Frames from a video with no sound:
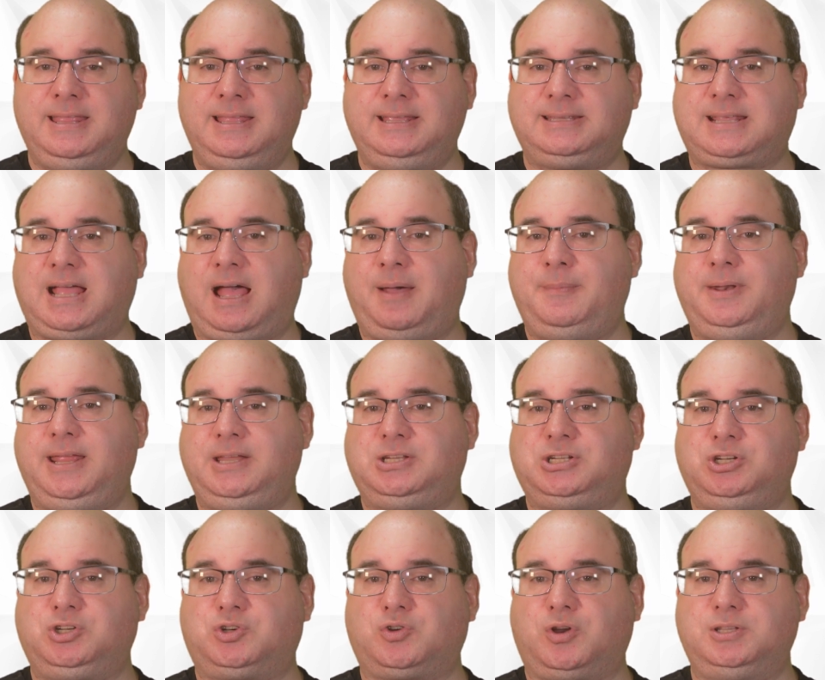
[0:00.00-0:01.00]
This
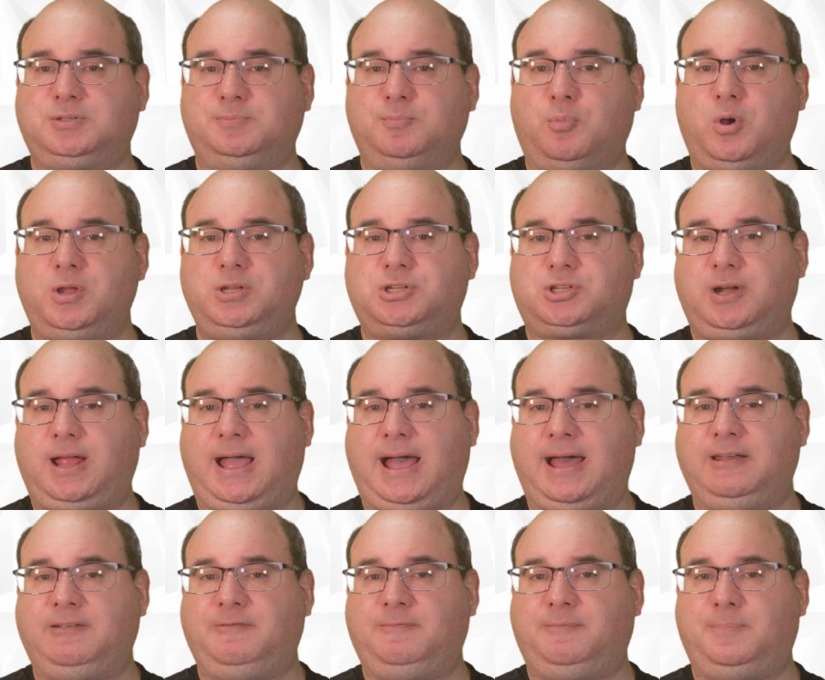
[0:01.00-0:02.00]
combination draws moisture
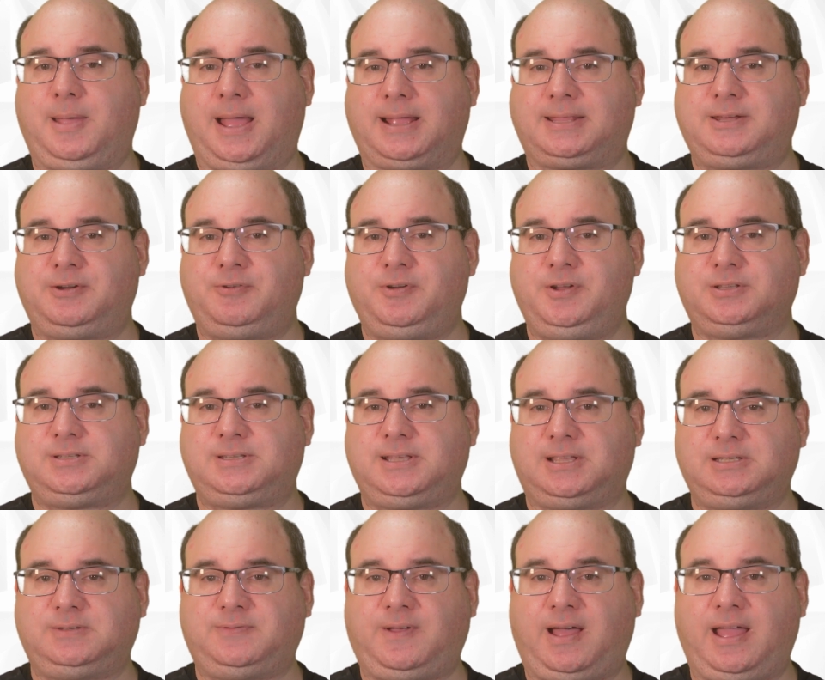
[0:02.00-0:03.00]
out of bacterial
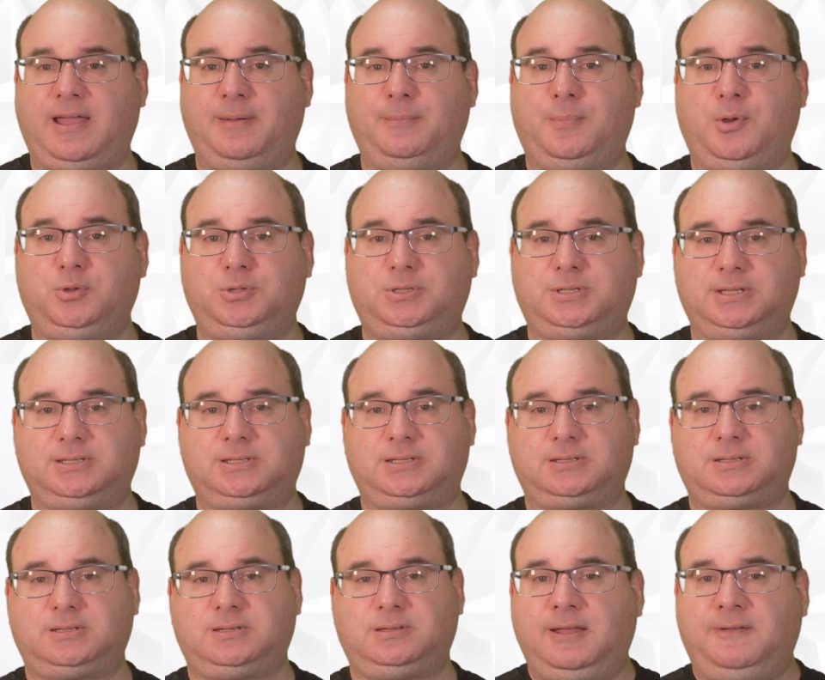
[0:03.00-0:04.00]
cells via
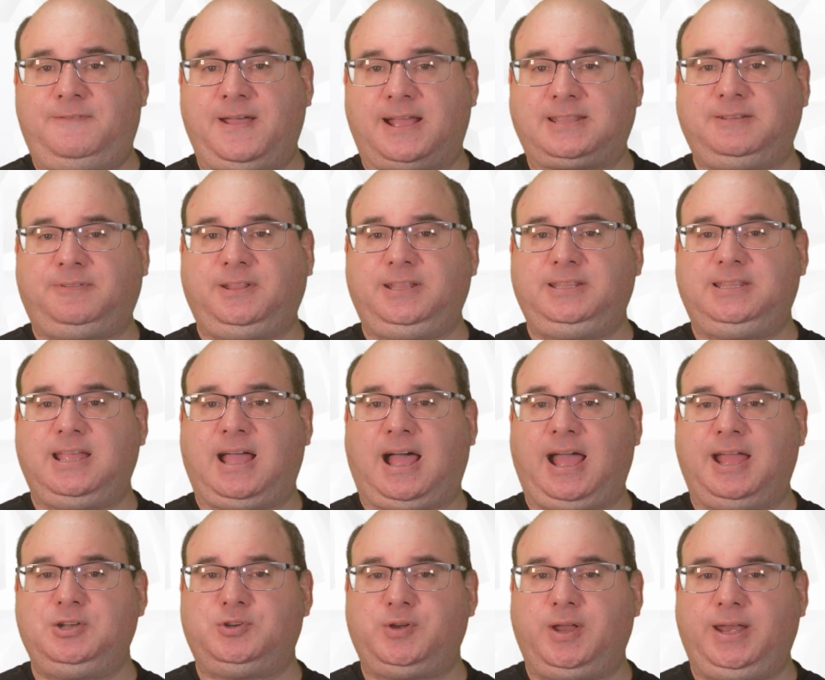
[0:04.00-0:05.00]
osmosis, effectively
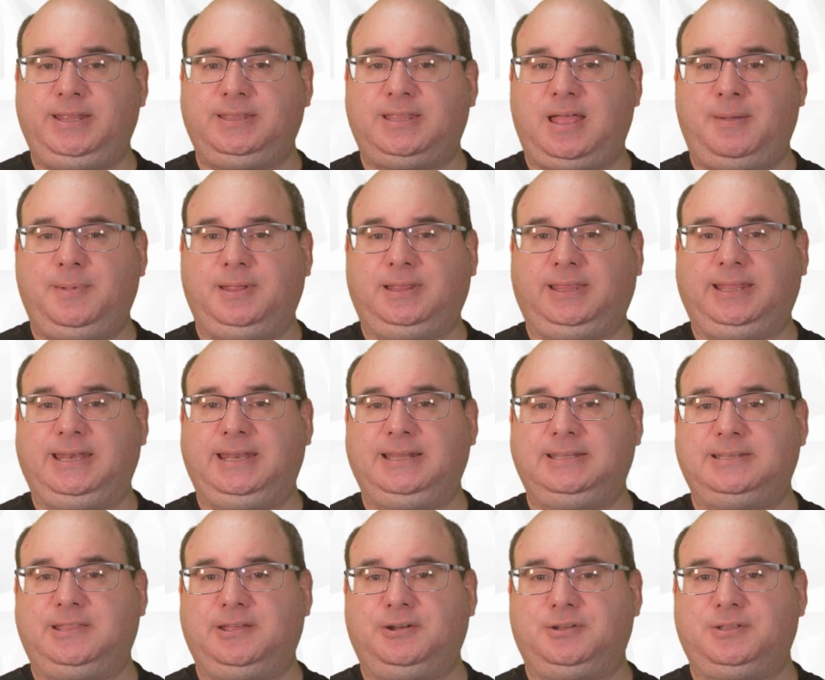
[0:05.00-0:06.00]
dehydrating them and
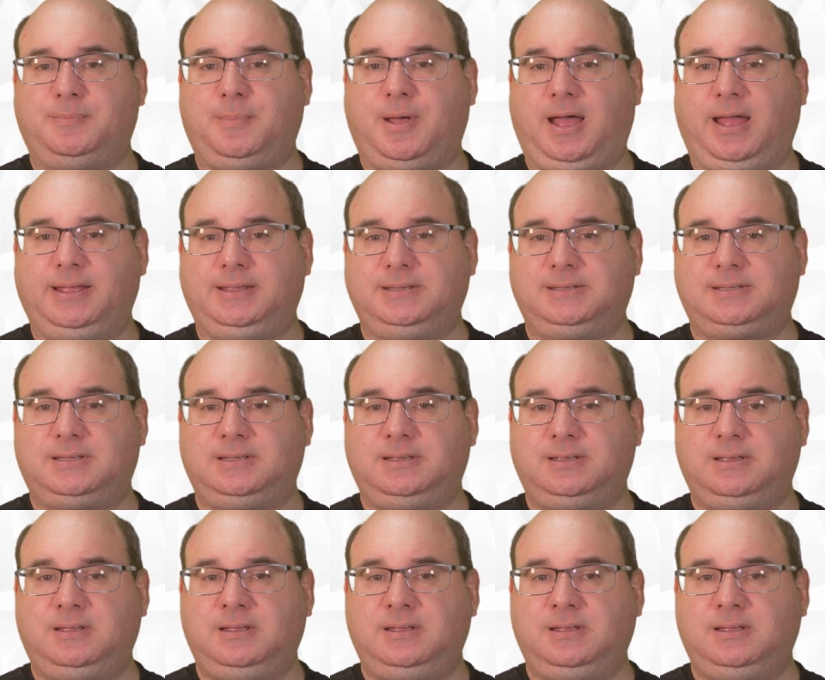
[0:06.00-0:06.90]
leading to their demise.